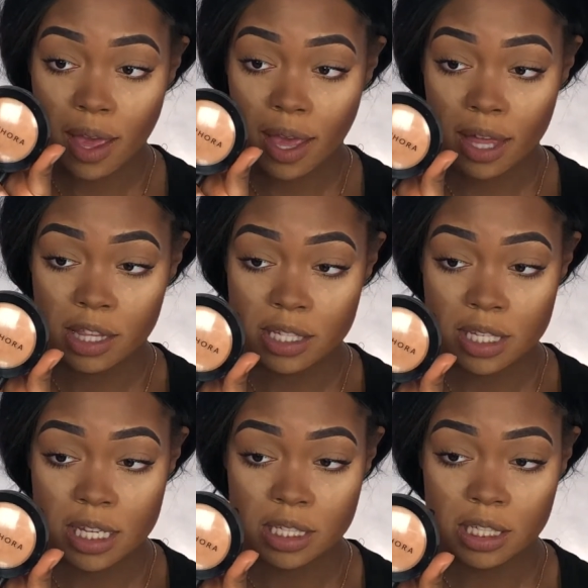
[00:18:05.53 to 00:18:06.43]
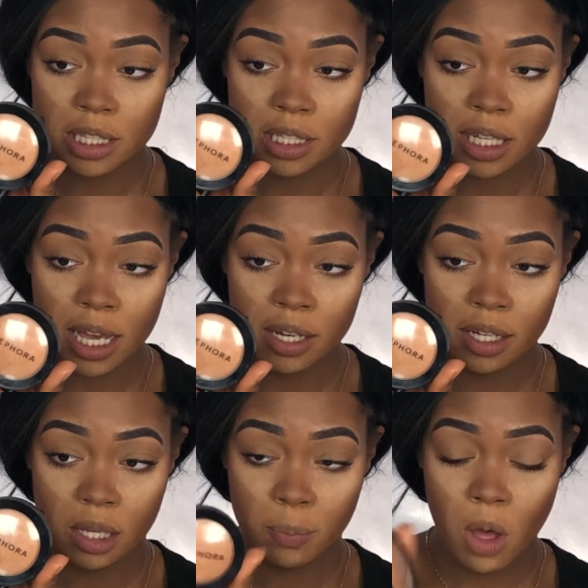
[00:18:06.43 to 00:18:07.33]
And this is in the shade
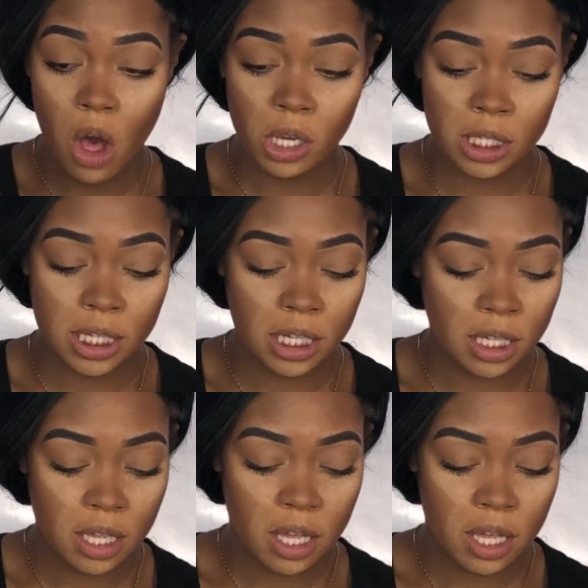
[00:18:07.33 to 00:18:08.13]
Deep Mahogany.